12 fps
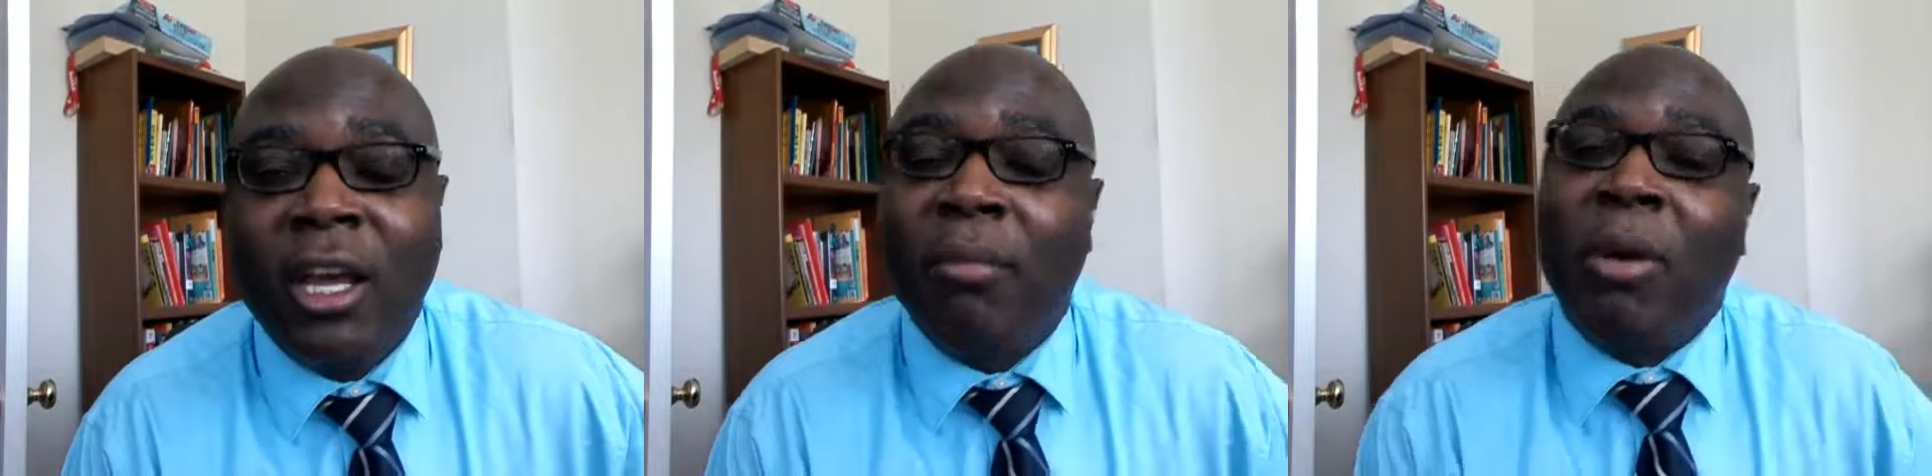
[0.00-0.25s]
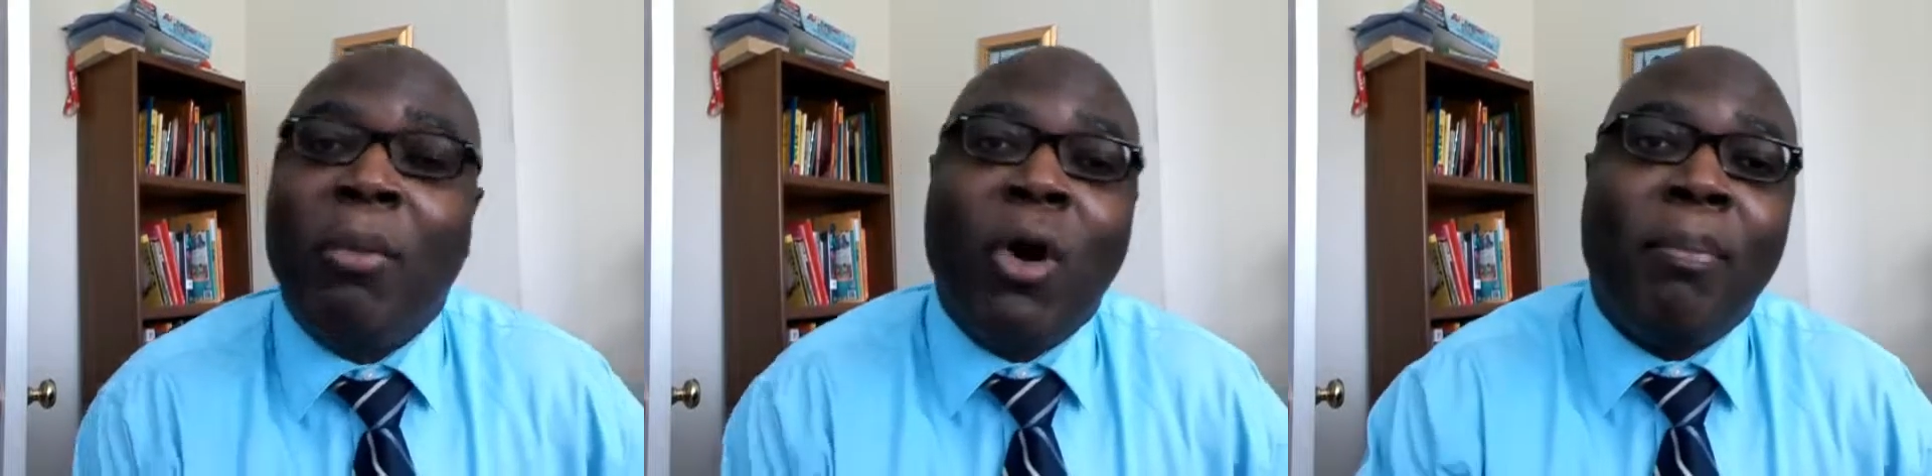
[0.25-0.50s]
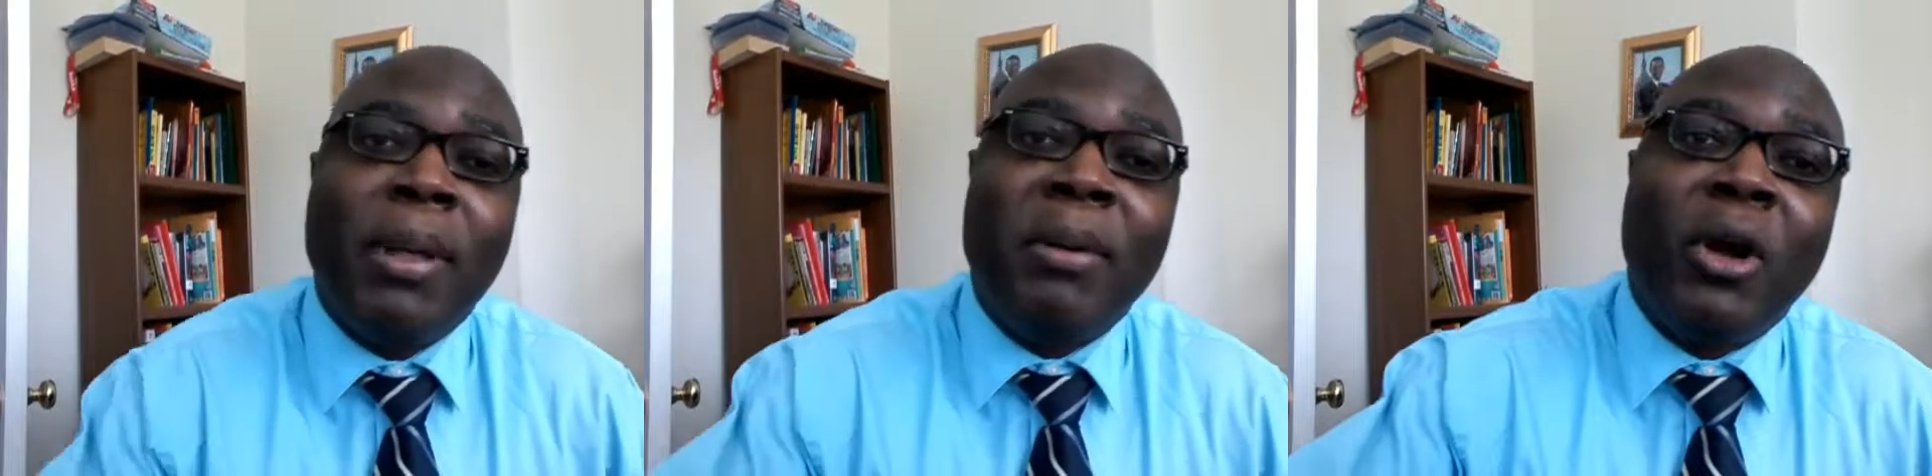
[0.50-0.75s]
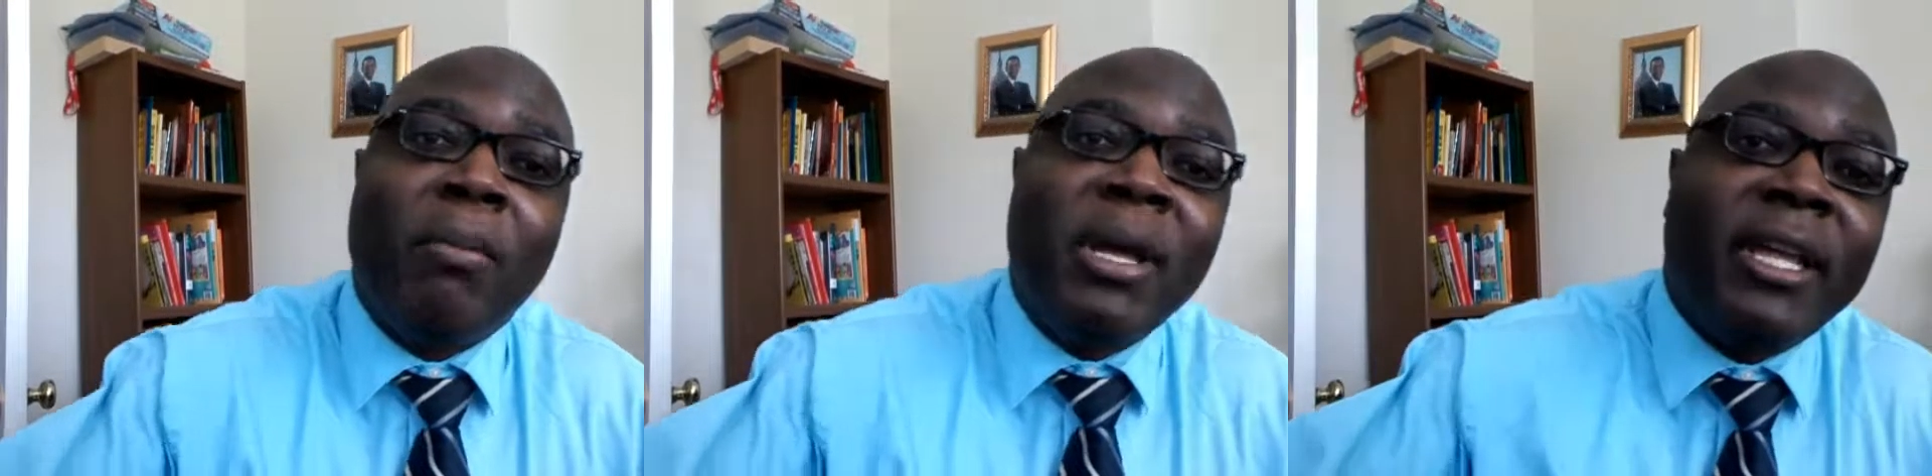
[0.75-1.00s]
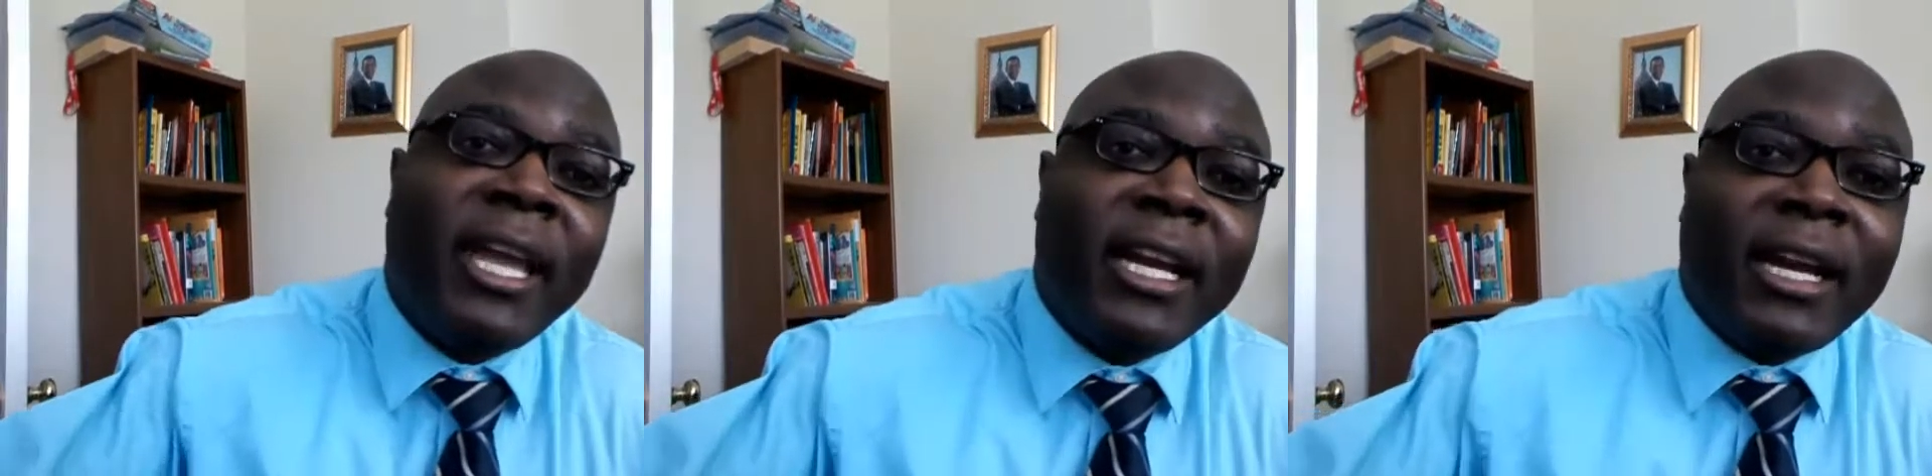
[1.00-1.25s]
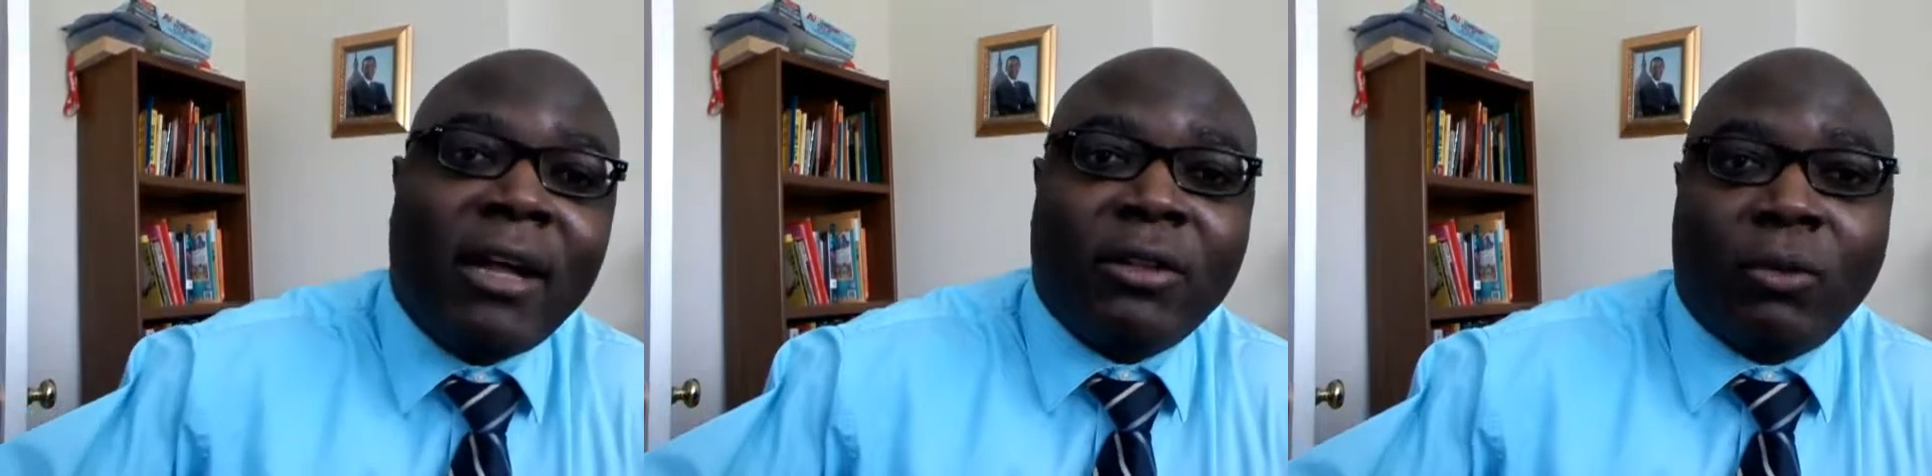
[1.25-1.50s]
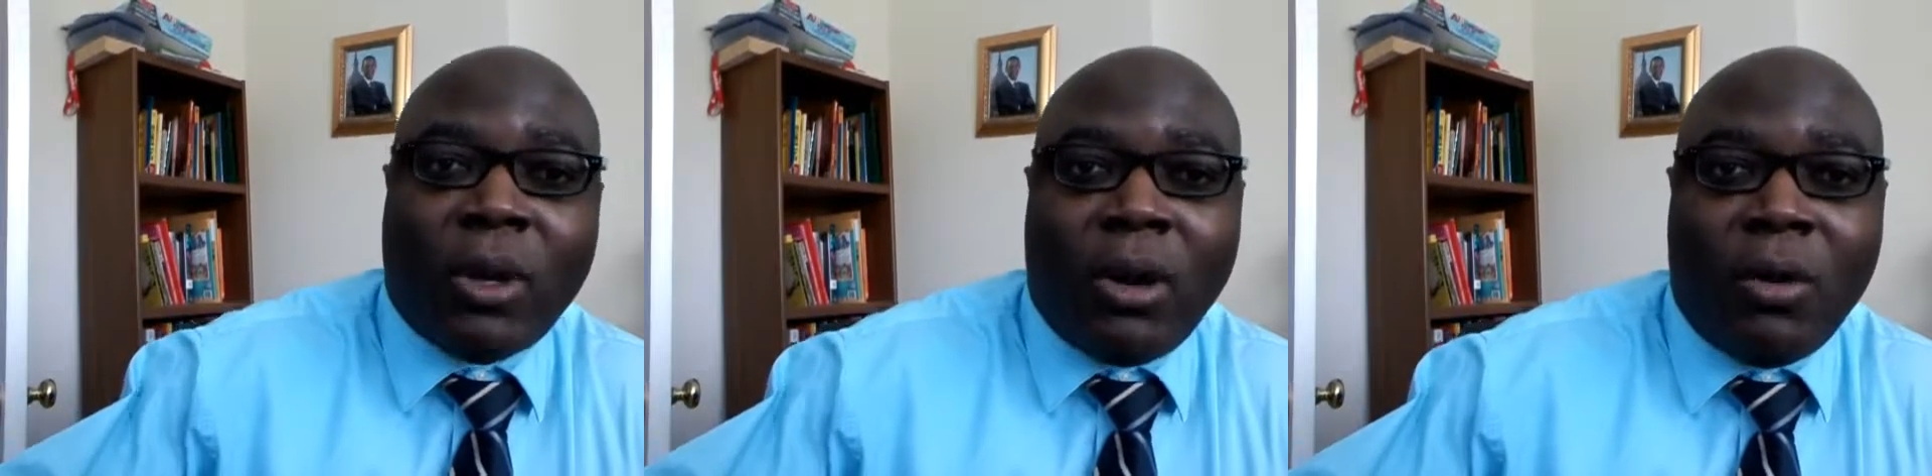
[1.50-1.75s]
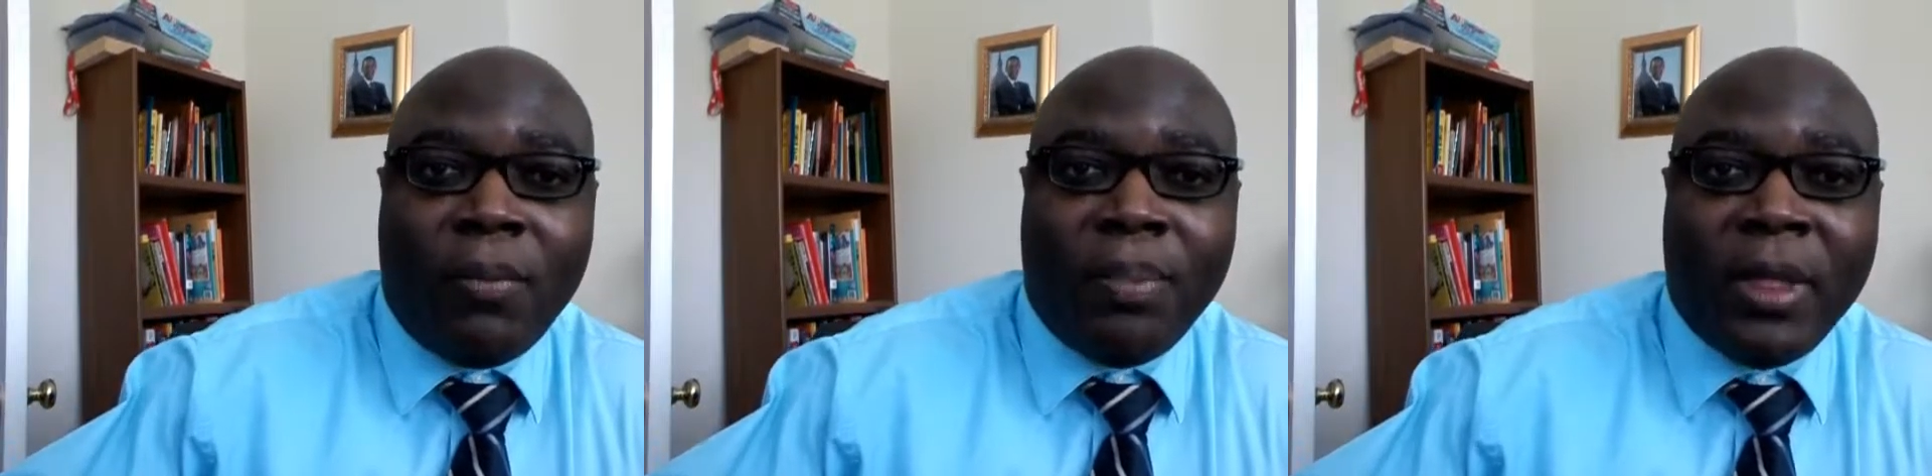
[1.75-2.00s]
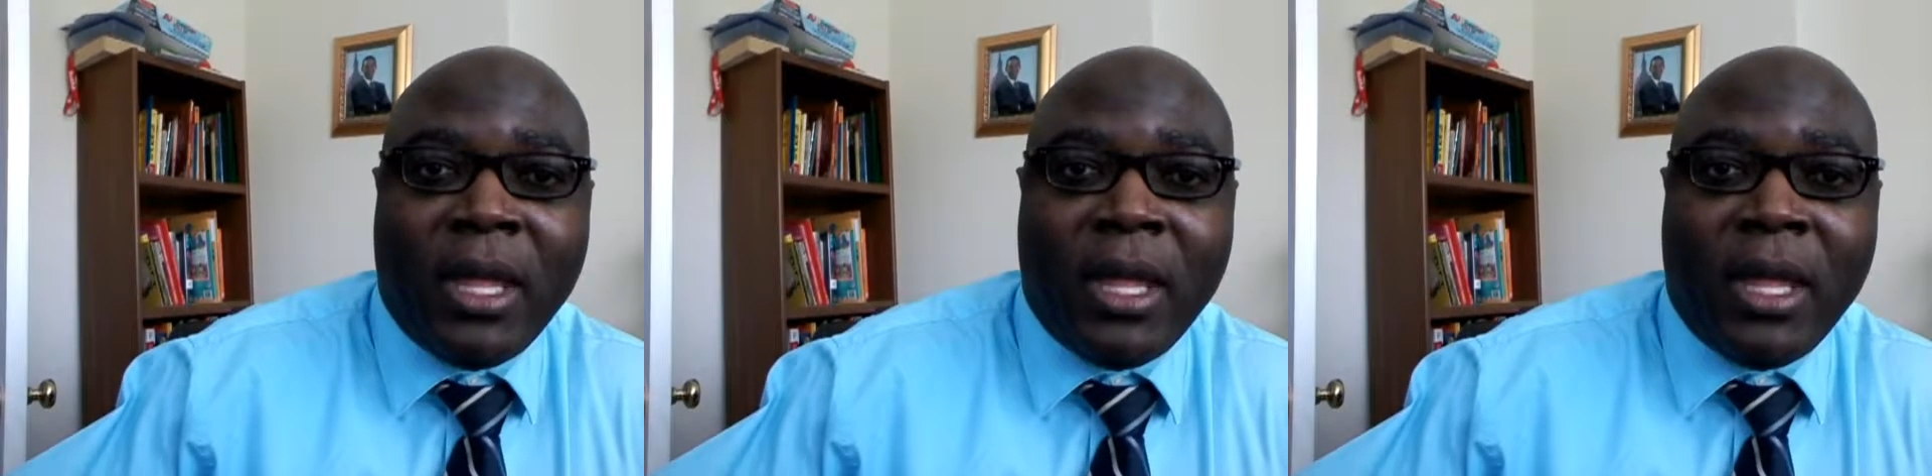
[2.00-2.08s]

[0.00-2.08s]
but more people are going to be kicked out the road.